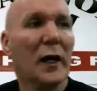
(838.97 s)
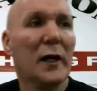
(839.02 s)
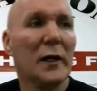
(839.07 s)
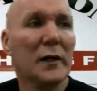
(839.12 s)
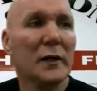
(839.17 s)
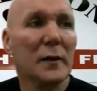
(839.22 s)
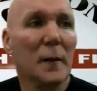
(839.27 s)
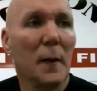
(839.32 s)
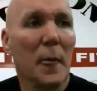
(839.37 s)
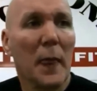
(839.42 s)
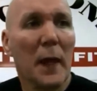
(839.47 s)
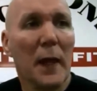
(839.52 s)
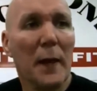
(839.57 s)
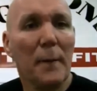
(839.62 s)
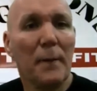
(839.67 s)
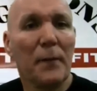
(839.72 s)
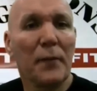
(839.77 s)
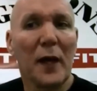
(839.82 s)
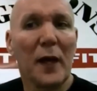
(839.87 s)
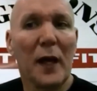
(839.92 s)
And
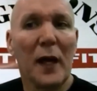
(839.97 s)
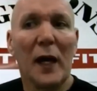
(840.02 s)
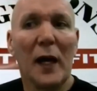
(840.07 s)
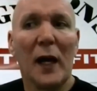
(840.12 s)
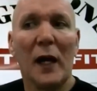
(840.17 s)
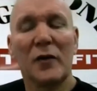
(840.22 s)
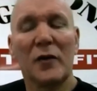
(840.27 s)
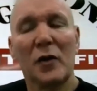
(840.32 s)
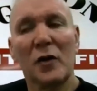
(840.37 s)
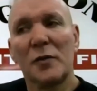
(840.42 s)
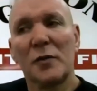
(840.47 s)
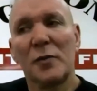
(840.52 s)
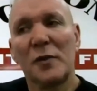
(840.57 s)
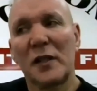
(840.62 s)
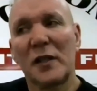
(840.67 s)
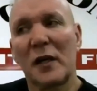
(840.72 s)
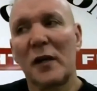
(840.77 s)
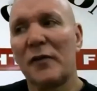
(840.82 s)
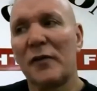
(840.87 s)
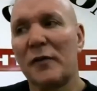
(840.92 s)
I thought to
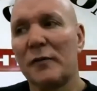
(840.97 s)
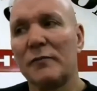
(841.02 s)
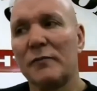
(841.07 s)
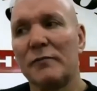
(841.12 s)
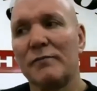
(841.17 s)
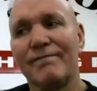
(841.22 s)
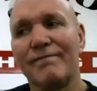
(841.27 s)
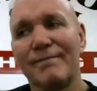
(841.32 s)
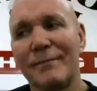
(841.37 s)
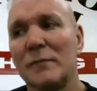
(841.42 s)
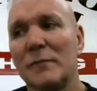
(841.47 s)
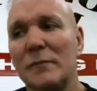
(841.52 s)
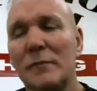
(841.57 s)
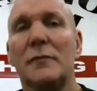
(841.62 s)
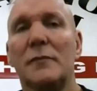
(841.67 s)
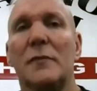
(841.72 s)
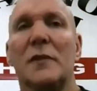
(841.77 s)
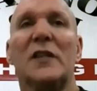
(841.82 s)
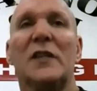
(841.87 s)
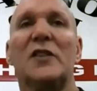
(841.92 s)
myself,
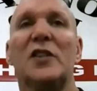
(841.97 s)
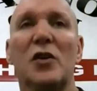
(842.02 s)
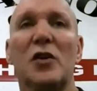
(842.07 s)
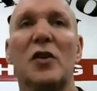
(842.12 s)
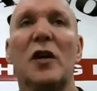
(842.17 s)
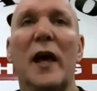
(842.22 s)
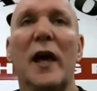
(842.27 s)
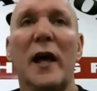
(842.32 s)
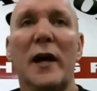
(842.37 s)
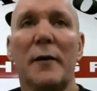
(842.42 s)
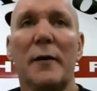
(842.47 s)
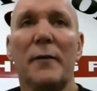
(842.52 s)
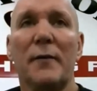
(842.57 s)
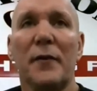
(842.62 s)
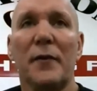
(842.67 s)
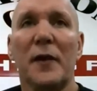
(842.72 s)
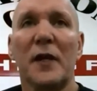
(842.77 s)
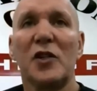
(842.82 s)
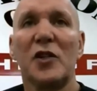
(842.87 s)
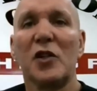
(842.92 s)
is he going to get it?
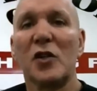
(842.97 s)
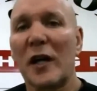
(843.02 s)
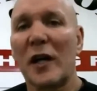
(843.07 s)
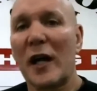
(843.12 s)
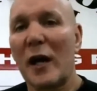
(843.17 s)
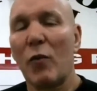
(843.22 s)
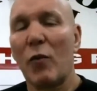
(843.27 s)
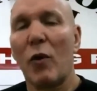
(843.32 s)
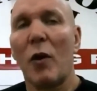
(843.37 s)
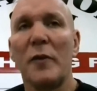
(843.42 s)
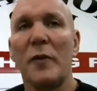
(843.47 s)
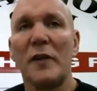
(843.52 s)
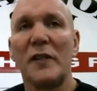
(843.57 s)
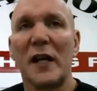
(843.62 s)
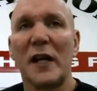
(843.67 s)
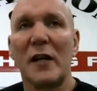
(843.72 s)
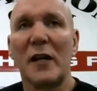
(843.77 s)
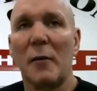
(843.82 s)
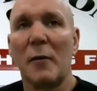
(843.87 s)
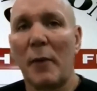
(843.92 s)
Is he going to what I've been
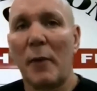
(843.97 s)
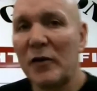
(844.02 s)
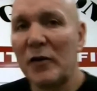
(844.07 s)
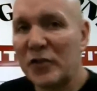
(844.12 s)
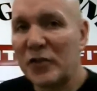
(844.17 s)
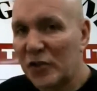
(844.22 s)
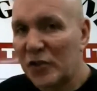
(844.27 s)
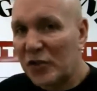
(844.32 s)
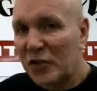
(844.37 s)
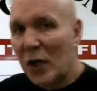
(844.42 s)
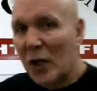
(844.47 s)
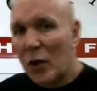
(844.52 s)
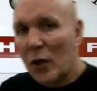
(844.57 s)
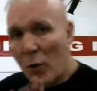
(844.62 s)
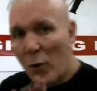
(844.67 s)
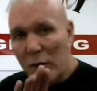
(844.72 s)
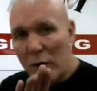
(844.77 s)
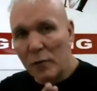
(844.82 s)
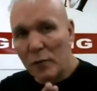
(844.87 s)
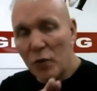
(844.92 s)
telling him about? It's just
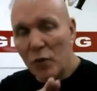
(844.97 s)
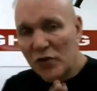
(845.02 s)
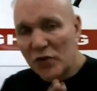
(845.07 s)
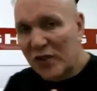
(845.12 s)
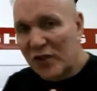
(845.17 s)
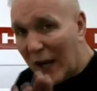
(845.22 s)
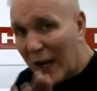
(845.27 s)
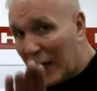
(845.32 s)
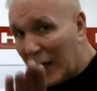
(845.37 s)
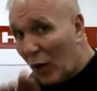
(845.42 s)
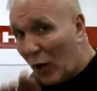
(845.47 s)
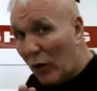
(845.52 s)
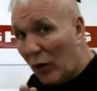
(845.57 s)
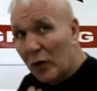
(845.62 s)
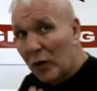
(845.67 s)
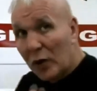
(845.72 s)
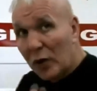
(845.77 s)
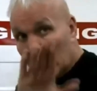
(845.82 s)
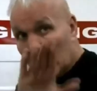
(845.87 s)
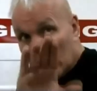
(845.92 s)
going more side
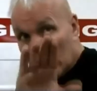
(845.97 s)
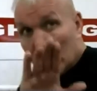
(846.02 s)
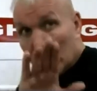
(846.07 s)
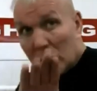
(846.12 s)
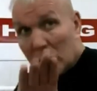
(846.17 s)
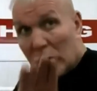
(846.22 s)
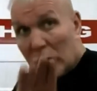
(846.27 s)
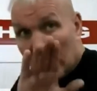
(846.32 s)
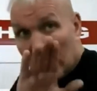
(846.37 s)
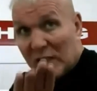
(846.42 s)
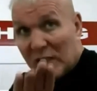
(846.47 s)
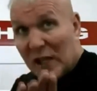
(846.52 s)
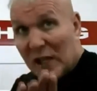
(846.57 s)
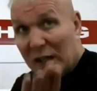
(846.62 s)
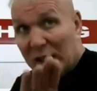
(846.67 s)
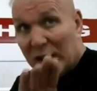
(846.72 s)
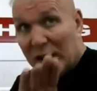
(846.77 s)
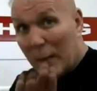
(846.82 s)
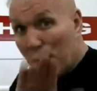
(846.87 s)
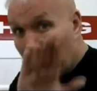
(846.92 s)
on, keep this
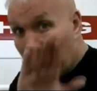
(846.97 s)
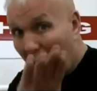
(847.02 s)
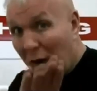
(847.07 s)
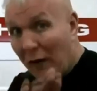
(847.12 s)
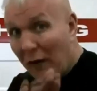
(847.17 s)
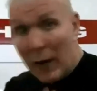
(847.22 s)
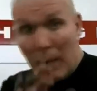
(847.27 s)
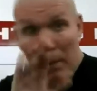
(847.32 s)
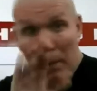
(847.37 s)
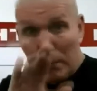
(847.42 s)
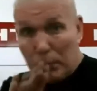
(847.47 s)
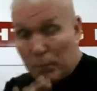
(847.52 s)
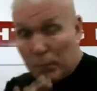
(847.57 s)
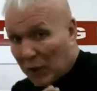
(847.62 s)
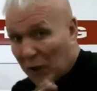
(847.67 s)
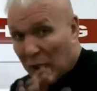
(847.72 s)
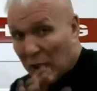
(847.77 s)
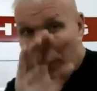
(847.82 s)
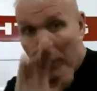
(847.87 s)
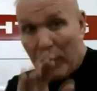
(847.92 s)
hand here, parry,
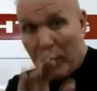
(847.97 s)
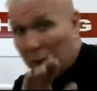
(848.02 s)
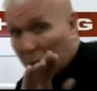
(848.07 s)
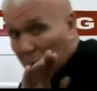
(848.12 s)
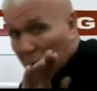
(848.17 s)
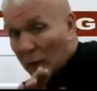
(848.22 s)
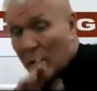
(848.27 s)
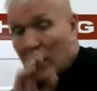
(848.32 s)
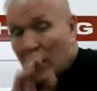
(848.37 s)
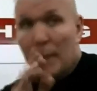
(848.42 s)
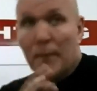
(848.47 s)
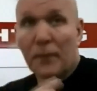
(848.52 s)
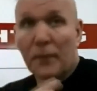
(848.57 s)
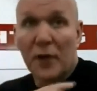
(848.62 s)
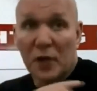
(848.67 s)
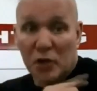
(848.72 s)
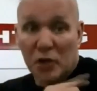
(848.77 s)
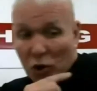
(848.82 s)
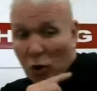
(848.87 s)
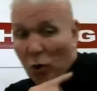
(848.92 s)
clipping,
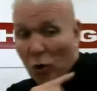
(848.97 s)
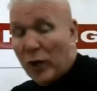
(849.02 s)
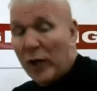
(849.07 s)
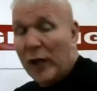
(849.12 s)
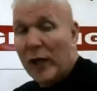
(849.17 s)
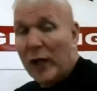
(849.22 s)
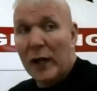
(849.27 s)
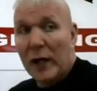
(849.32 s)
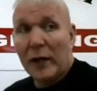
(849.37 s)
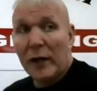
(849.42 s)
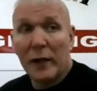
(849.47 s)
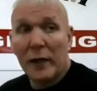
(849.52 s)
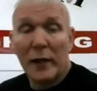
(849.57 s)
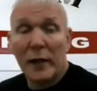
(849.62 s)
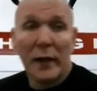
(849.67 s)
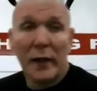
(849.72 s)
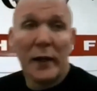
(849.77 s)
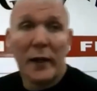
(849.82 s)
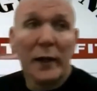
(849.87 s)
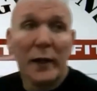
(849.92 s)
shoulder here.
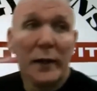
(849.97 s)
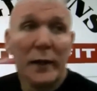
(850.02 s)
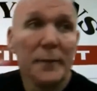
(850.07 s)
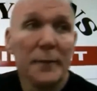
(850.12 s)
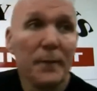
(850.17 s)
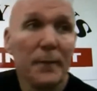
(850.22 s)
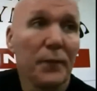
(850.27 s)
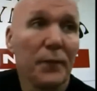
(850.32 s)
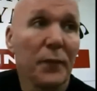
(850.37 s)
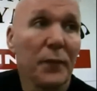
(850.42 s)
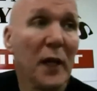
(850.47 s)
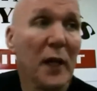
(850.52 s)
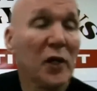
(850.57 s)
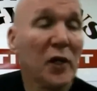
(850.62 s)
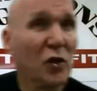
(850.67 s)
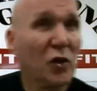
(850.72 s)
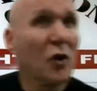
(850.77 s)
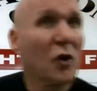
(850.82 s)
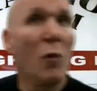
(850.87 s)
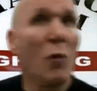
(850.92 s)

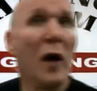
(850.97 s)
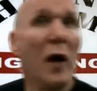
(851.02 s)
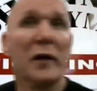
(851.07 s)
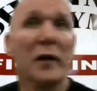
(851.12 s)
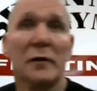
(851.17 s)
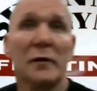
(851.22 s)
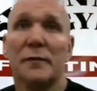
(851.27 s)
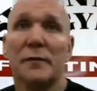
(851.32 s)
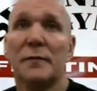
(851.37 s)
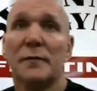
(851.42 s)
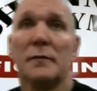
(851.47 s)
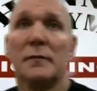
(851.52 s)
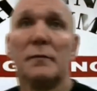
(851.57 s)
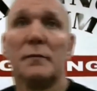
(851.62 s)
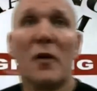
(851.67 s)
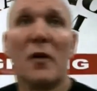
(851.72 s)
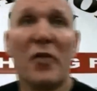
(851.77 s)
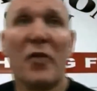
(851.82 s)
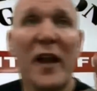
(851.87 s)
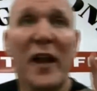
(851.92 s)
It took a while,
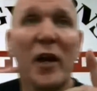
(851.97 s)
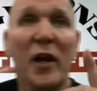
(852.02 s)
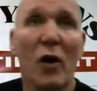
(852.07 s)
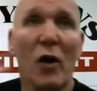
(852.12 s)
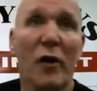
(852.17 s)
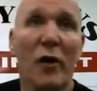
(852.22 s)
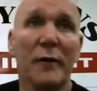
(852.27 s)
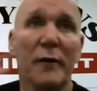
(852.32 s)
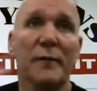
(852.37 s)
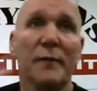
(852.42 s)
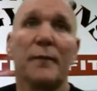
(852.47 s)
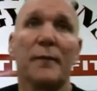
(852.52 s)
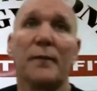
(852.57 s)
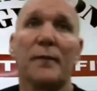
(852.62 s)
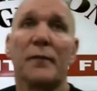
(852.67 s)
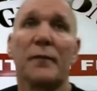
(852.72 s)
but then he got it.